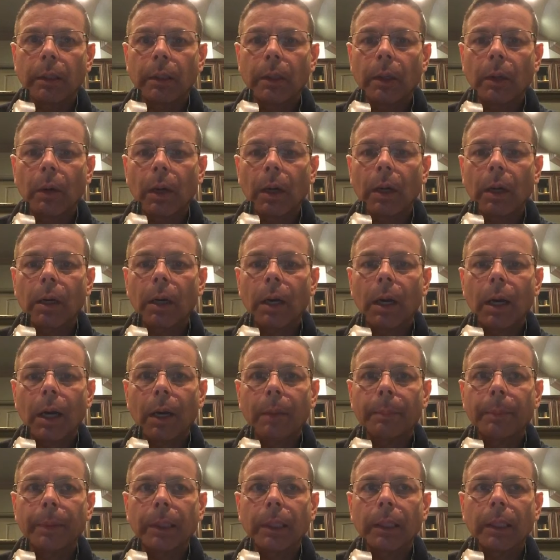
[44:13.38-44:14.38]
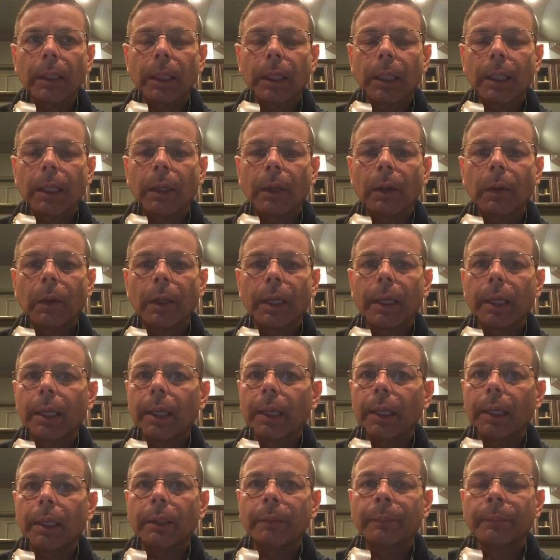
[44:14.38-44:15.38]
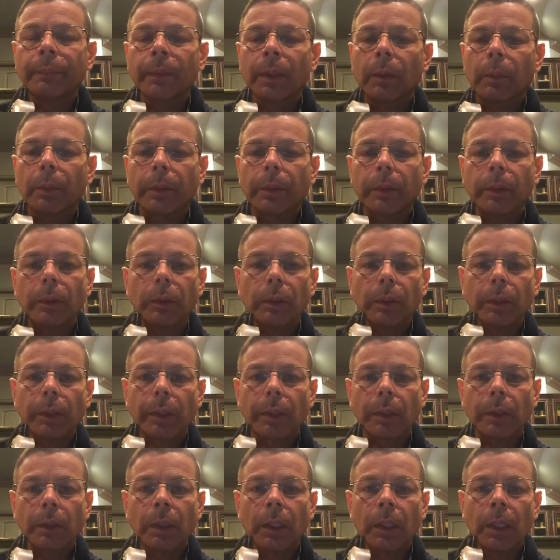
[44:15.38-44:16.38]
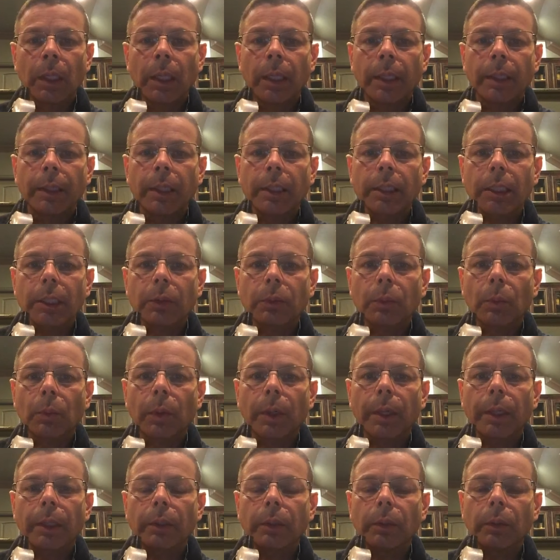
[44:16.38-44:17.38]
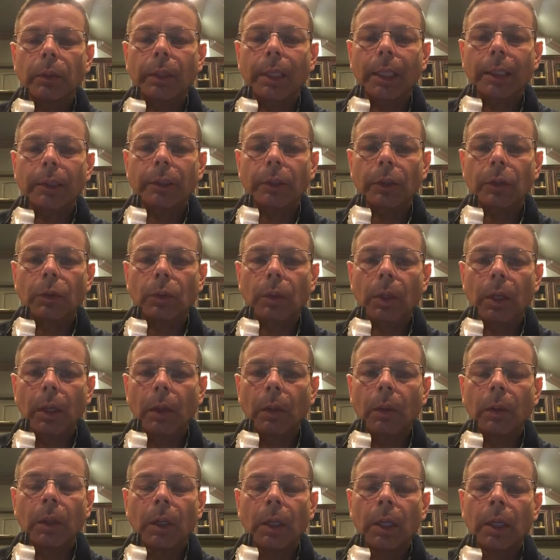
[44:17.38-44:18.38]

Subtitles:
our hobby. And when you learn, this is where you get to grow.